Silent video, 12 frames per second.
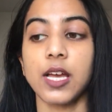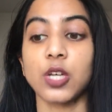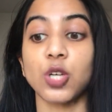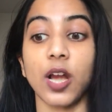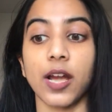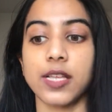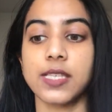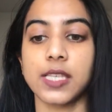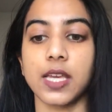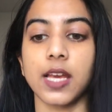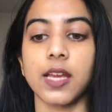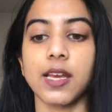dry
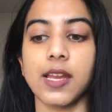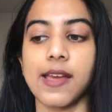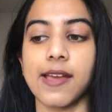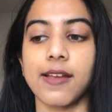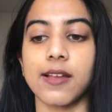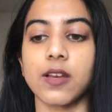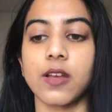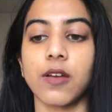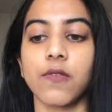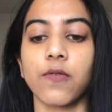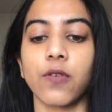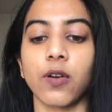skin, and
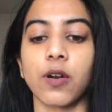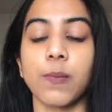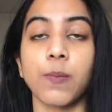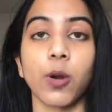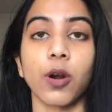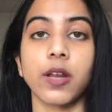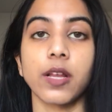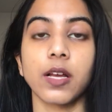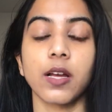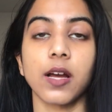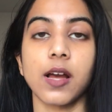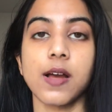for imparting
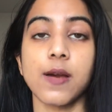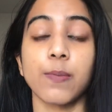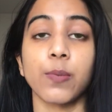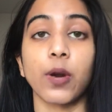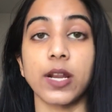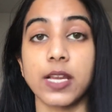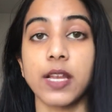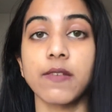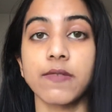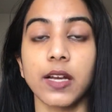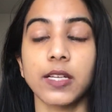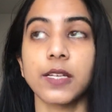brightening
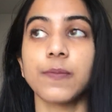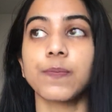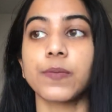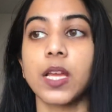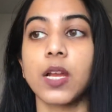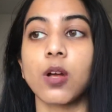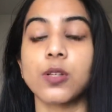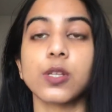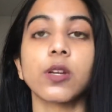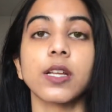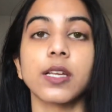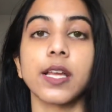effect. It
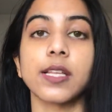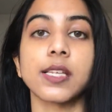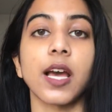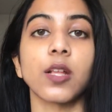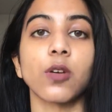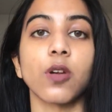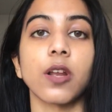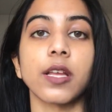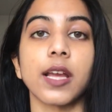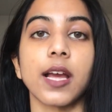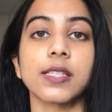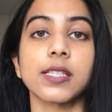also contains
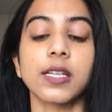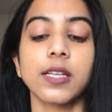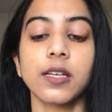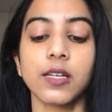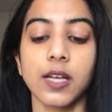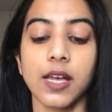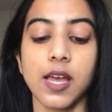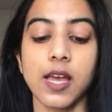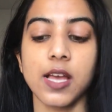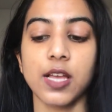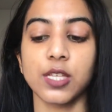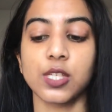hyaluronic acid,
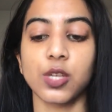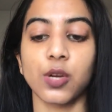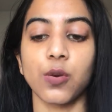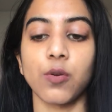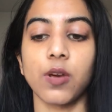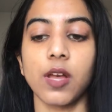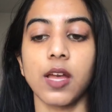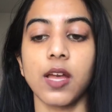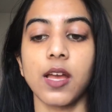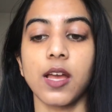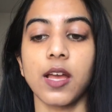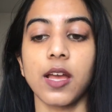so
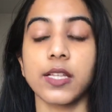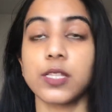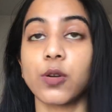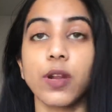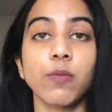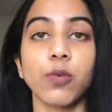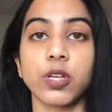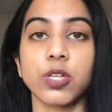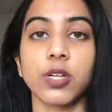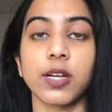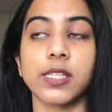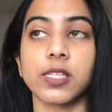it's a great
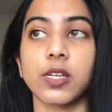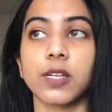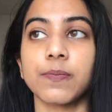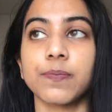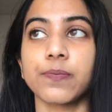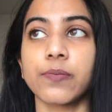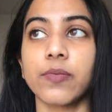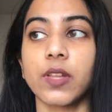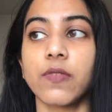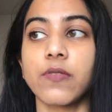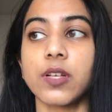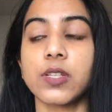moisturizer.
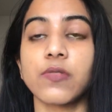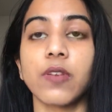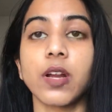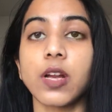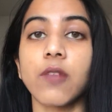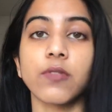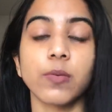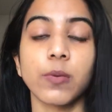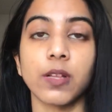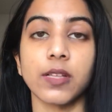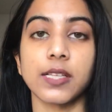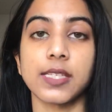Feels very
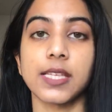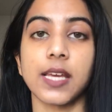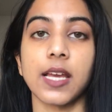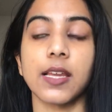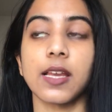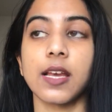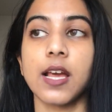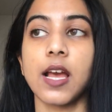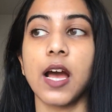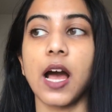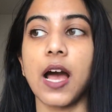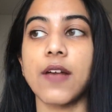comfortable on the skin.
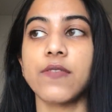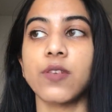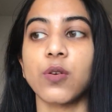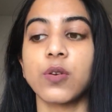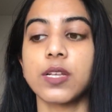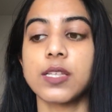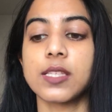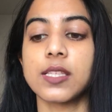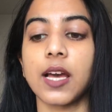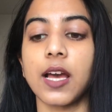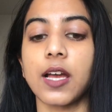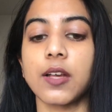I've noticed
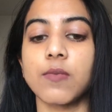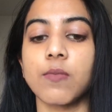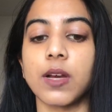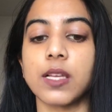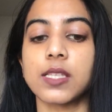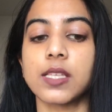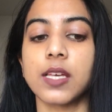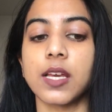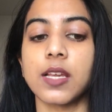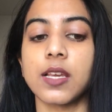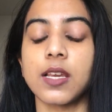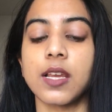that my
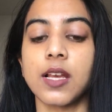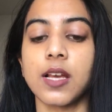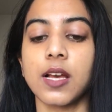skin